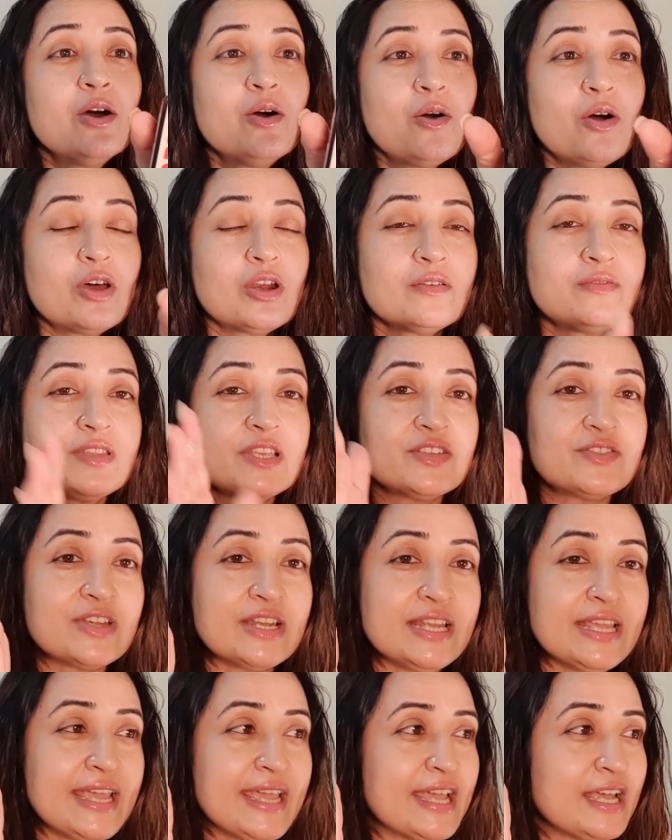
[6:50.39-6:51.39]
All of these
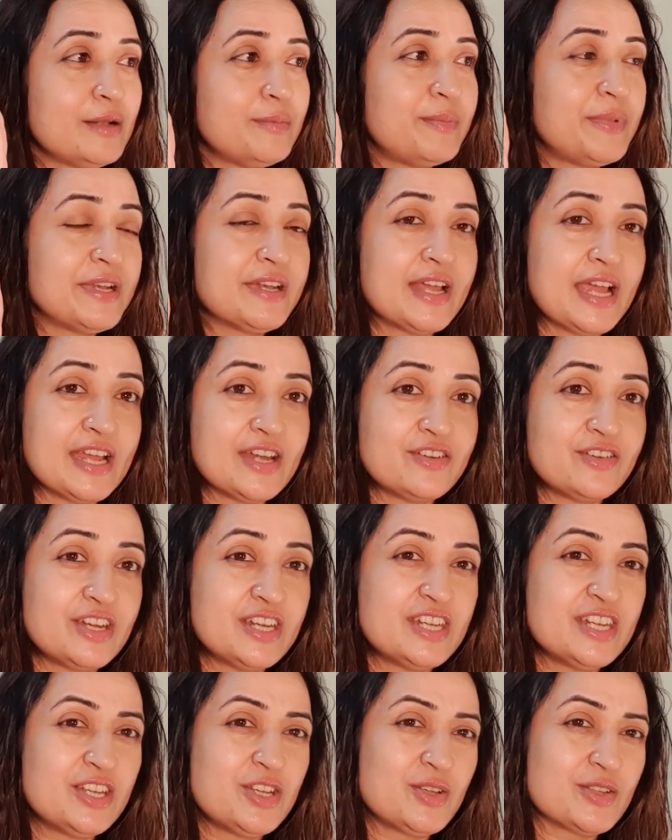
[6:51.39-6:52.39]
really help in hydrating